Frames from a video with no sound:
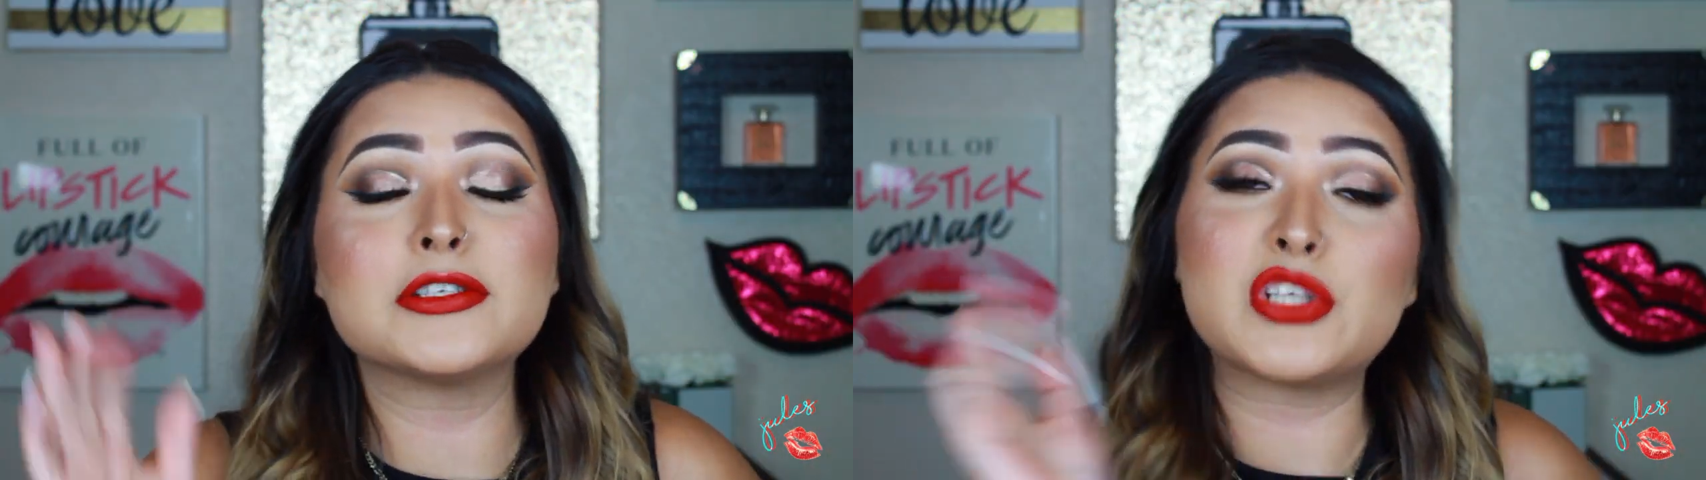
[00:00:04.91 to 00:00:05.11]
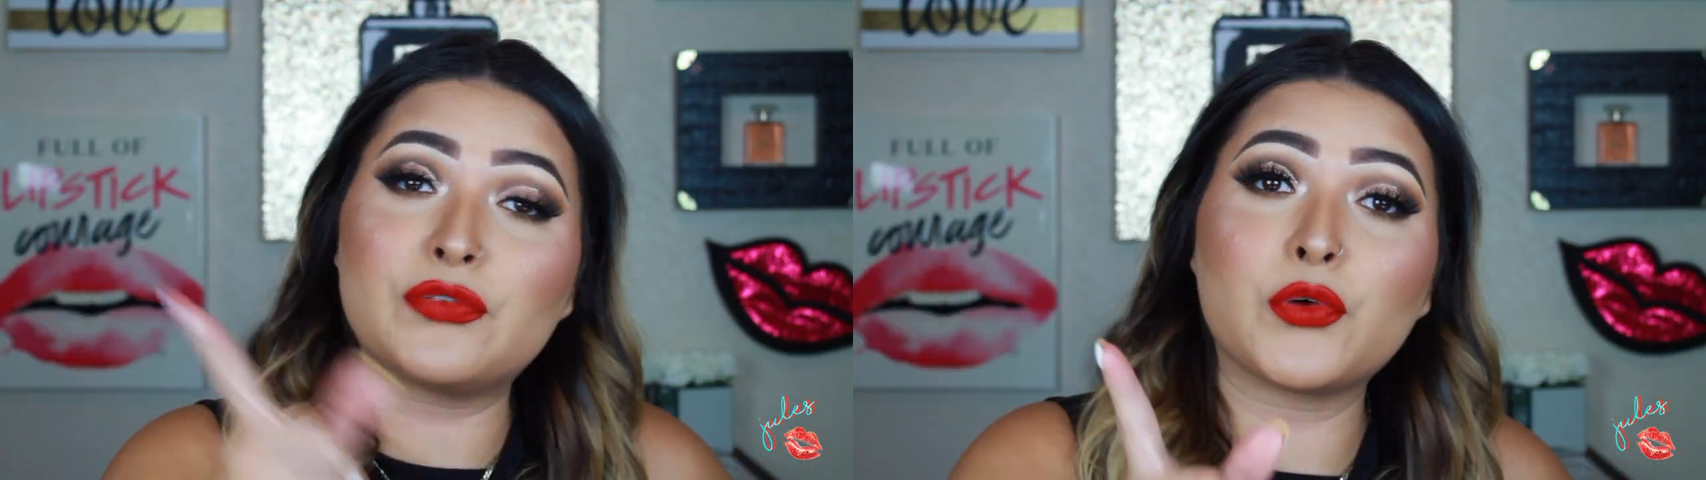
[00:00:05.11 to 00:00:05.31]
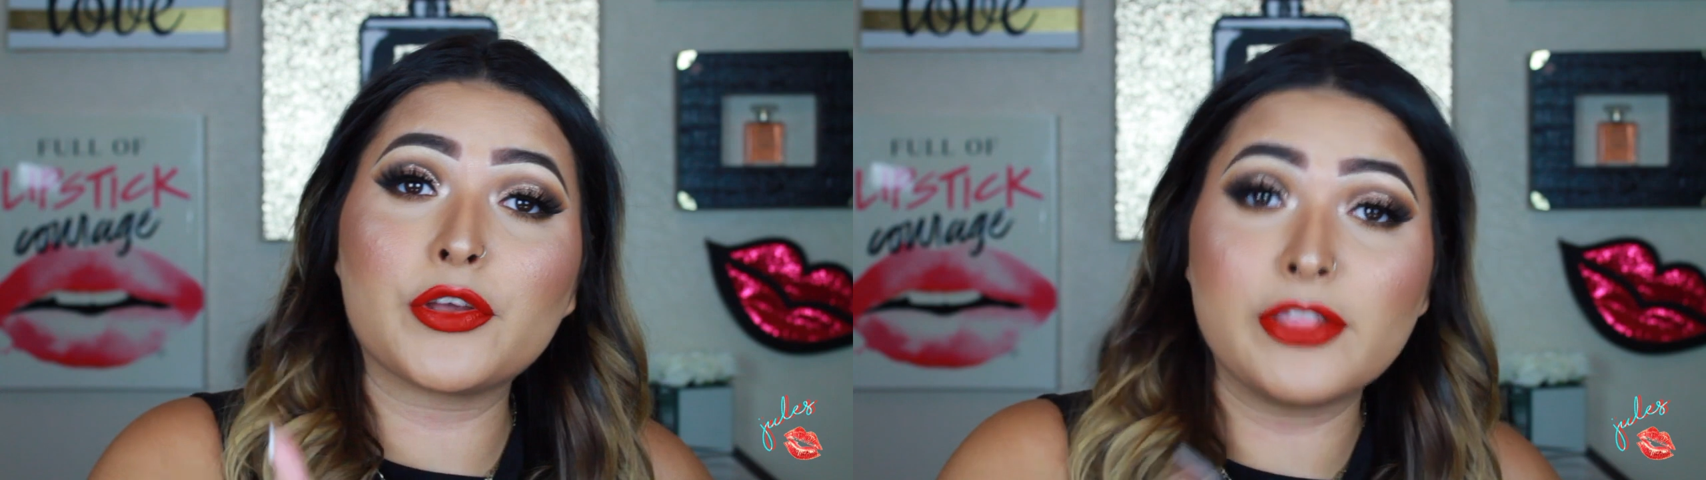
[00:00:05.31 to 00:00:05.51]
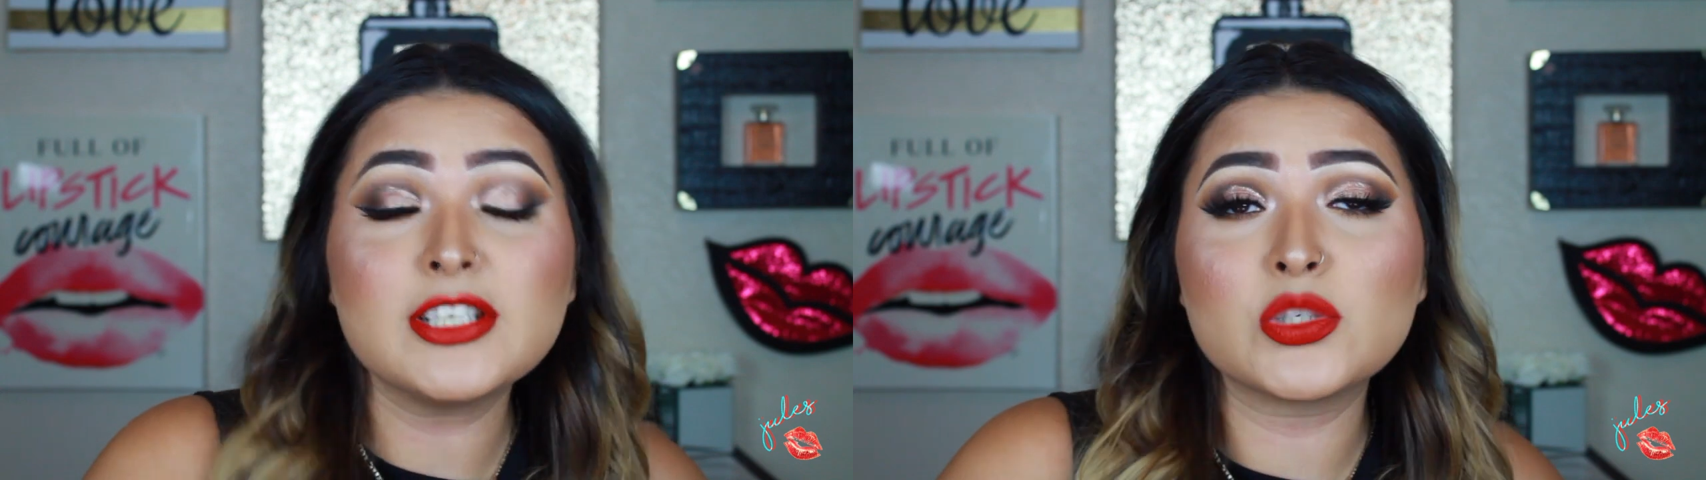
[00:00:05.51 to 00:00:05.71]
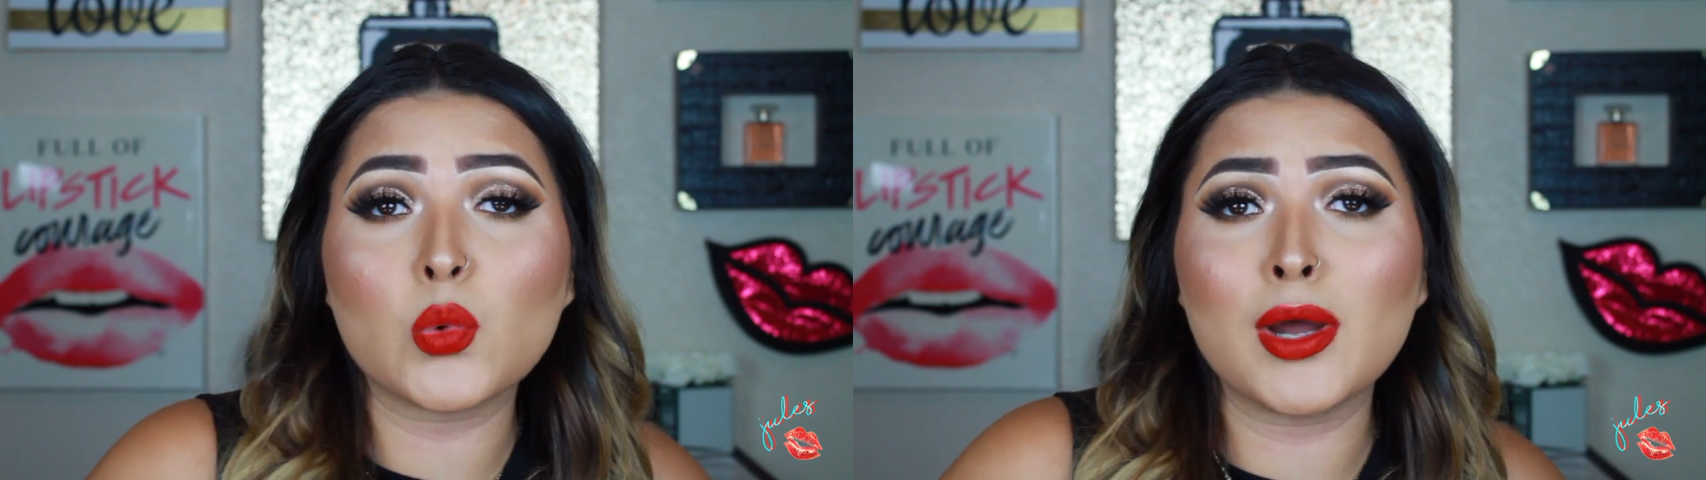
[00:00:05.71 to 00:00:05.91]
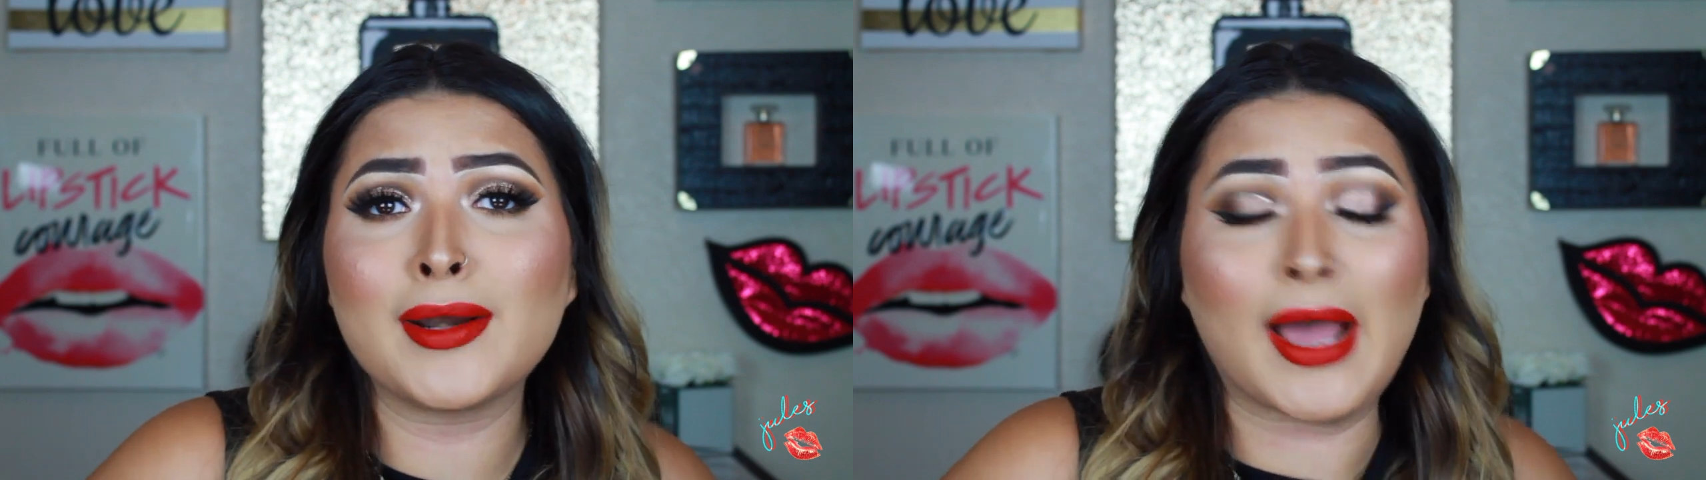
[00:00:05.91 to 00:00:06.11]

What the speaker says: So for this one,